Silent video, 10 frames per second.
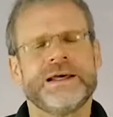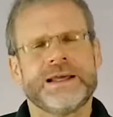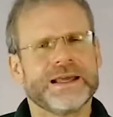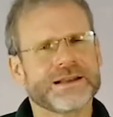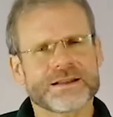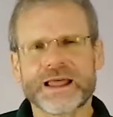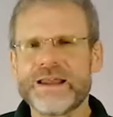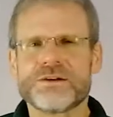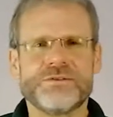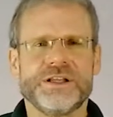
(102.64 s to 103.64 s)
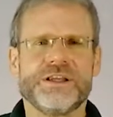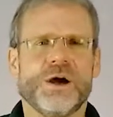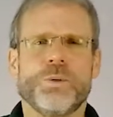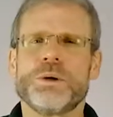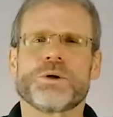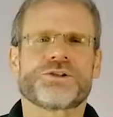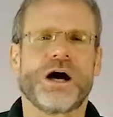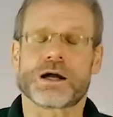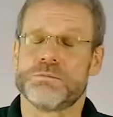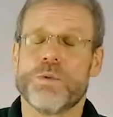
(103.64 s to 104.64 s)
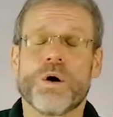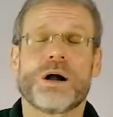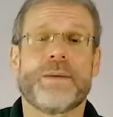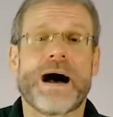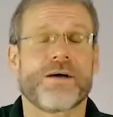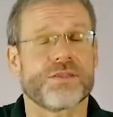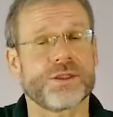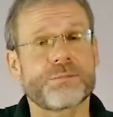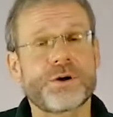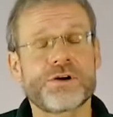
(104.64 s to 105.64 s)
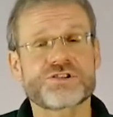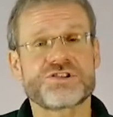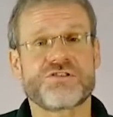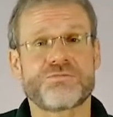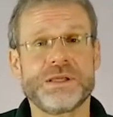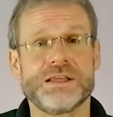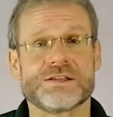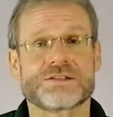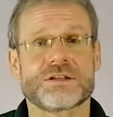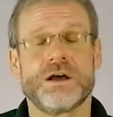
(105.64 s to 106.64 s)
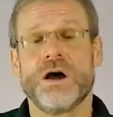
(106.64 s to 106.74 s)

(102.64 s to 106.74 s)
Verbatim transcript: In a later video, we will talk more about the person of peace,